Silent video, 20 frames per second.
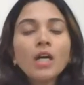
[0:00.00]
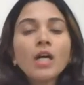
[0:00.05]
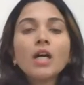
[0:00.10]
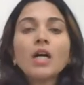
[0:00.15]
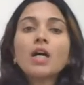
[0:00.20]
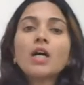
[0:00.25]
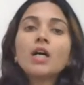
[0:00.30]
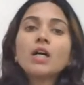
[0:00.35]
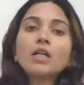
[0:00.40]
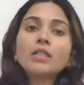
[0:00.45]

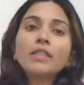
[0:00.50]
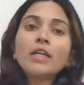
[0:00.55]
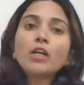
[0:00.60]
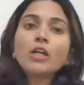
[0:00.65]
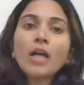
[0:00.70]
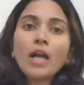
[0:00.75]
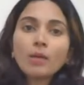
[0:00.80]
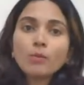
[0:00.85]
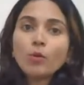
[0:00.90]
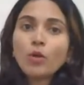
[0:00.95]
The
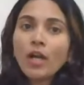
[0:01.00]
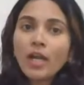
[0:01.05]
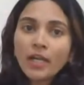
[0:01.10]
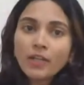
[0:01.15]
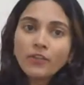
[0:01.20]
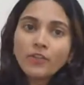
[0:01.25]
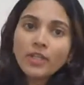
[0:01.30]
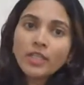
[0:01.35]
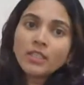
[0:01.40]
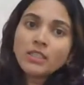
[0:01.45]

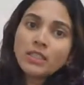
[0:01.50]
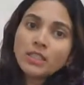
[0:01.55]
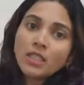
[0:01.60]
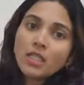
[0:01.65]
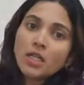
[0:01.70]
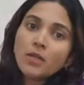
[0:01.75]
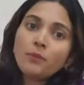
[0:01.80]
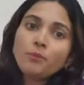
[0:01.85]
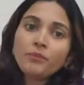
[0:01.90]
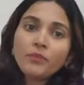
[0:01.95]
carbohydrates,
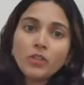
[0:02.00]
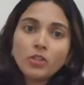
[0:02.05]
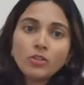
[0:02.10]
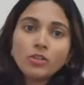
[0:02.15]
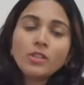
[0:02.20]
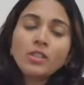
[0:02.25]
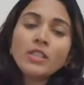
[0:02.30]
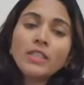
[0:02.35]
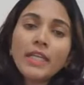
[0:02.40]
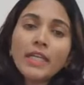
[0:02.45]

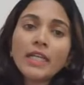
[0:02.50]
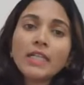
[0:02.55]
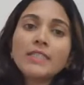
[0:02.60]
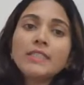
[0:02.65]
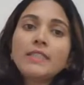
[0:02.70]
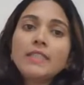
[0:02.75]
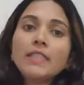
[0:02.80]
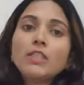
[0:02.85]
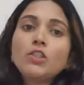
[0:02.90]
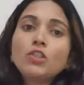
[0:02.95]
they
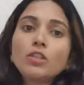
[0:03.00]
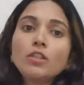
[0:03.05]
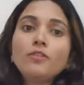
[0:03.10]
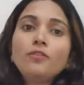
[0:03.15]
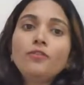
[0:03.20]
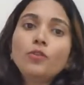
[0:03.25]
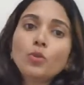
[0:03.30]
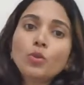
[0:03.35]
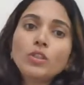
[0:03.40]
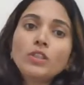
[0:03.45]
consist
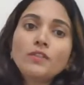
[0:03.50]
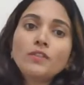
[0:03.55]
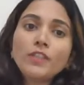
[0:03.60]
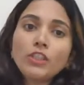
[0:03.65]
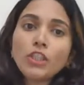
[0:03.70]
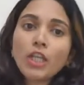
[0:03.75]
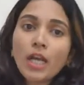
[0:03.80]
of foods which